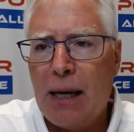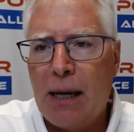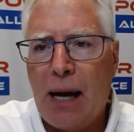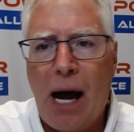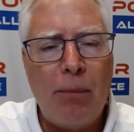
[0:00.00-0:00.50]

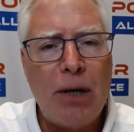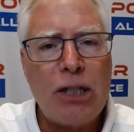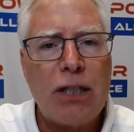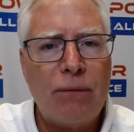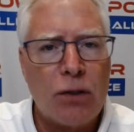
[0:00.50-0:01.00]
How
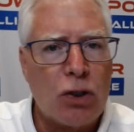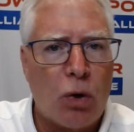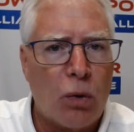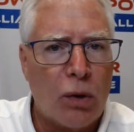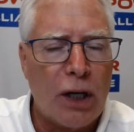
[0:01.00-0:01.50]
much
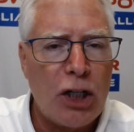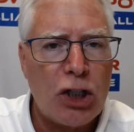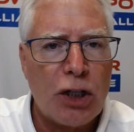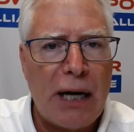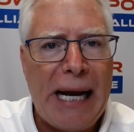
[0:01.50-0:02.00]
inventory
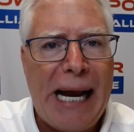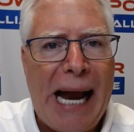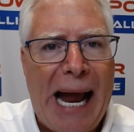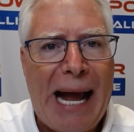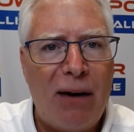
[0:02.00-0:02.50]
should I
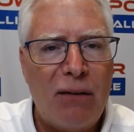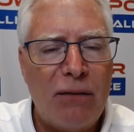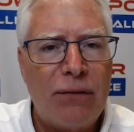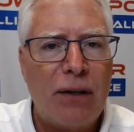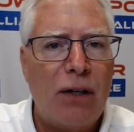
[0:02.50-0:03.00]

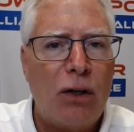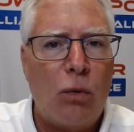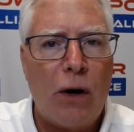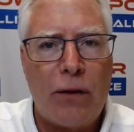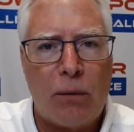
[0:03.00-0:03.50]
have,
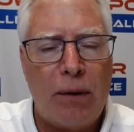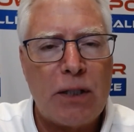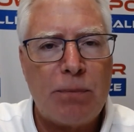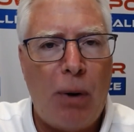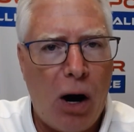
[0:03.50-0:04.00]
whether
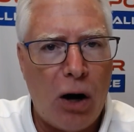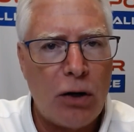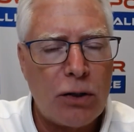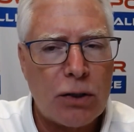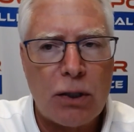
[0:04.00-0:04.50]
it's
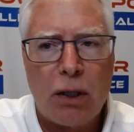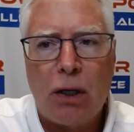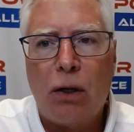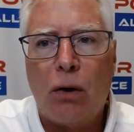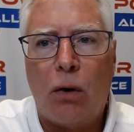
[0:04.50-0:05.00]
parts
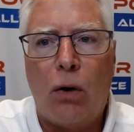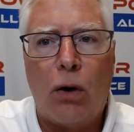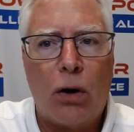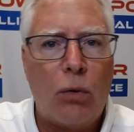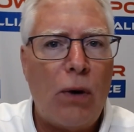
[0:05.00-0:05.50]

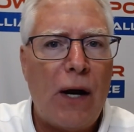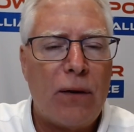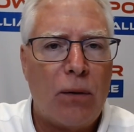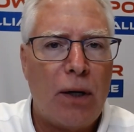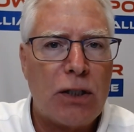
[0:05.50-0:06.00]
or
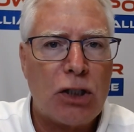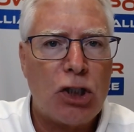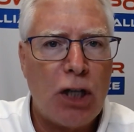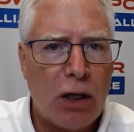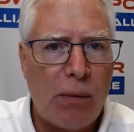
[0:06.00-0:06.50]
whether it's
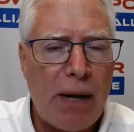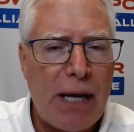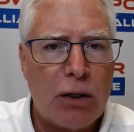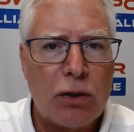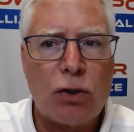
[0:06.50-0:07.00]

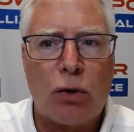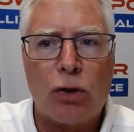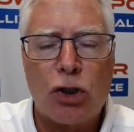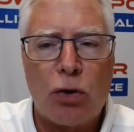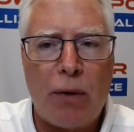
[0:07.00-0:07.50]
generators
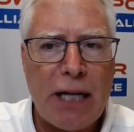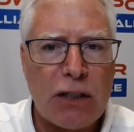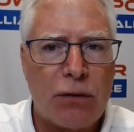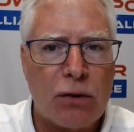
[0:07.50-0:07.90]
or transfer